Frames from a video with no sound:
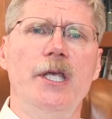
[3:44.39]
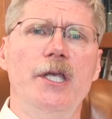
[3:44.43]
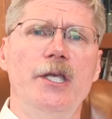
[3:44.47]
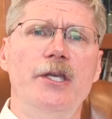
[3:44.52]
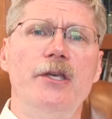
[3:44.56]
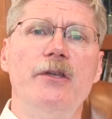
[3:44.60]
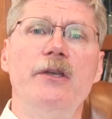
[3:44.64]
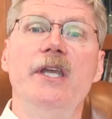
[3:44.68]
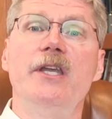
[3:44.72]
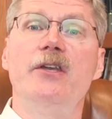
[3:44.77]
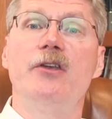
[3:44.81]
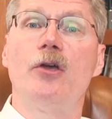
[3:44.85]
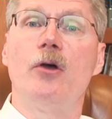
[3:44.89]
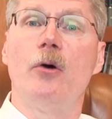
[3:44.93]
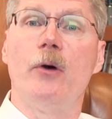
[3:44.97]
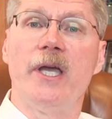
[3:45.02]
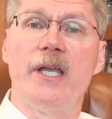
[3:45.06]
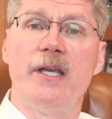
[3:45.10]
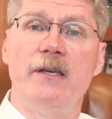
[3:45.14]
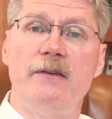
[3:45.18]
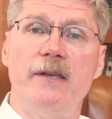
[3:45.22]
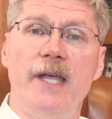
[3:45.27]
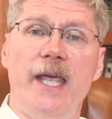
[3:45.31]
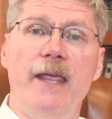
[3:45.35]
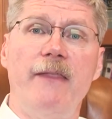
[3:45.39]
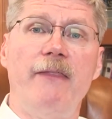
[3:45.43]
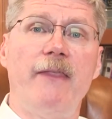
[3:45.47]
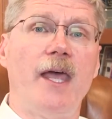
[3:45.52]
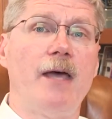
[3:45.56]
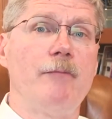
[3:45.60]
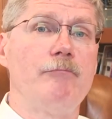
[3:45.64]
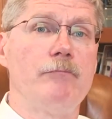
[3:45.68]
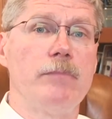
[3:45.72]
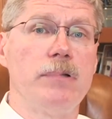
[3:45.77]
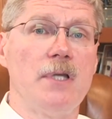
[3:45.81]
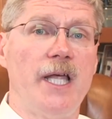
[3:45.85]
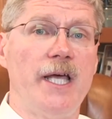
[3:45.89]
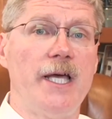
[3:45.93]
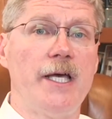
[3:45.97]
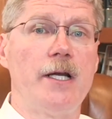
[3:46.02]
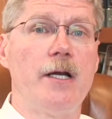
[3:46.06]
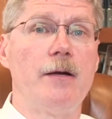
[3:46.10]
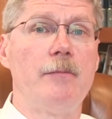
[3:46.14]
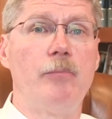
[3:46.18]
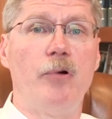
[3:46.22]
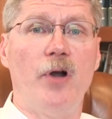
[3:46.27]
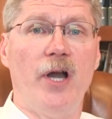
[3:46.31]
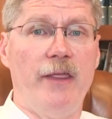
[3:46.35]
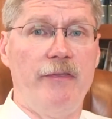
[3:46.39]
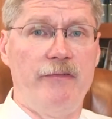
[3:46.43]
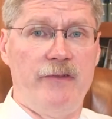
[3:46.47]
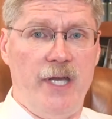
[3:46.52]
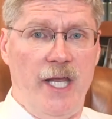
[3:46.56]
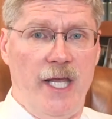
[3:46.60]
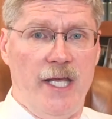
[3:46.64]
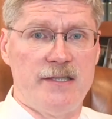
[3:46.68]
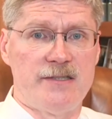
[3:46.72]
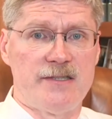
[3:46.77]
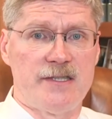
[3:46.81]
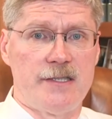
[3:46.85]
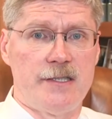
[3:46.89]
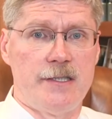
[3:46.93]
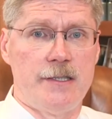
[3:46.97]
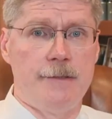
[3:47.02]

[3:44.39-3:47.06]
You need to go ahead and take that blood or breath test.